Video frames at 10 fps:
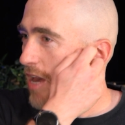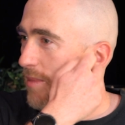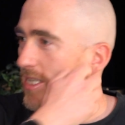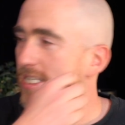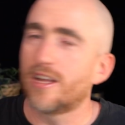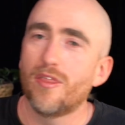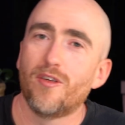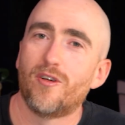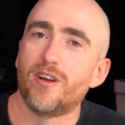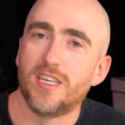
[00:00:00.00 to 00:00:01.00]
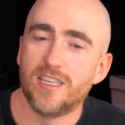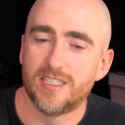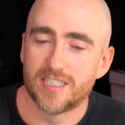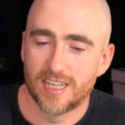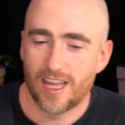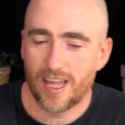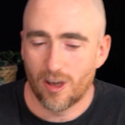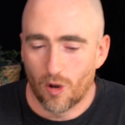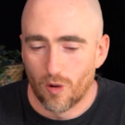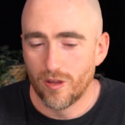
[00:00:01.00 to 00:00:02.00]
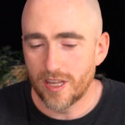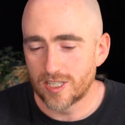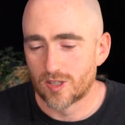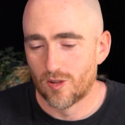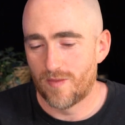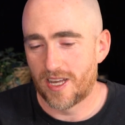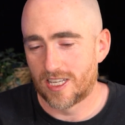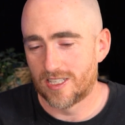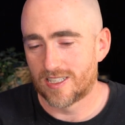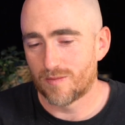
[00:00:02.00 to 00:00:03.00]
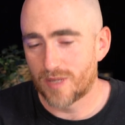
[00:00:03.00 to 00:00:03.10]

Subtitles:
My second thought is all these lawmakers,